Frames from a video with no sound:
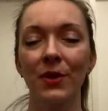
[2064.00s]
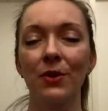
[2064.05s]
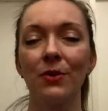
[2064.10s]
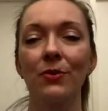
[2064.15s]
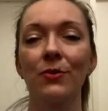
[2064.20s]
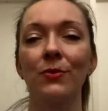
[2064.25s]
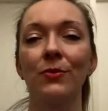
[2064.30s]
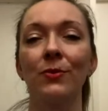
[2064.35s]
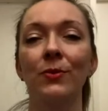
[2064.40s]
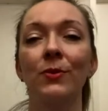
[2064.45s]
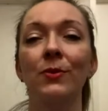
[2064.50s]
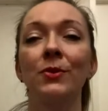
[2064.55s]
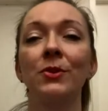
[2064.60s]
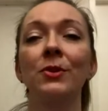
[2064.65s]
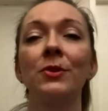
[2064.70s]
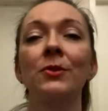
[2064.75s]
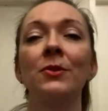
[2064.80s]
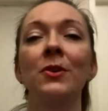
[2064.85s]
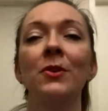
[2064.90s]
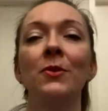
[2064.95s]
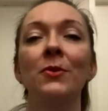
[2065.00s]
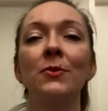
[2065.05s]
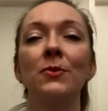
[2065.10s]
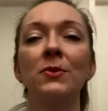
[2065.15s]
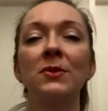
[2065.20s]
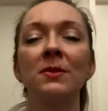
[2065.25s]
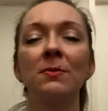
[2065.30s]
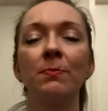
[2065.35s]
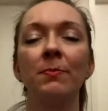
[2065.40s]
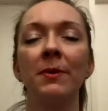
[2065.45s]
Through your
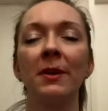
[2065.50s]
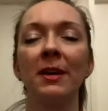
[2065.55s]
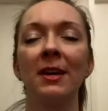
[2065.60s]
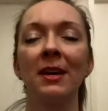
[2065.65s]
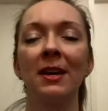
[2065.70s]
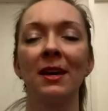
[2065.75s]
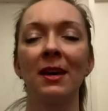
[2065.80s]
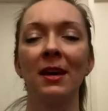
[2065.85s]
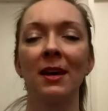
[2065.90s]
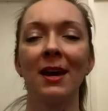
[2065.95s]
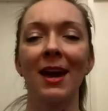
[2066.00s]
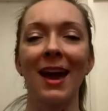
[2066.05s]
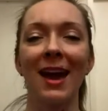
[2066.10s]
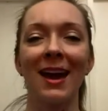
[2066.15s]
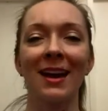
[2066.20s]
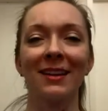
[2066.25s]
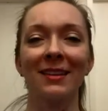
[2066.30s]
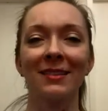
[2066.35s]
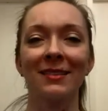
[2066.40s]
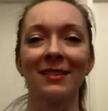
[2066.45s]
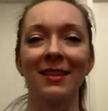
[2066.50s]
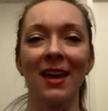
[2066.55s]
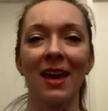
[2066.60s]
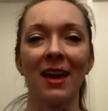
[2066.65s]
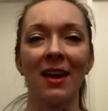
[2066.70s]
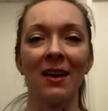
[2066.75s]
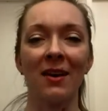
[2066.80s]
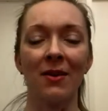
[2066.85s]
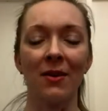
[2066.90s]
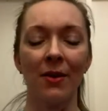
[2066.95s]
nose, big
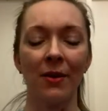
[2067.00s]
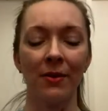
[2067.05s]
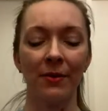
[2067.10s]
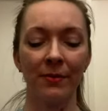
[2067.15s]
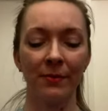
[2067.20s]
exhale.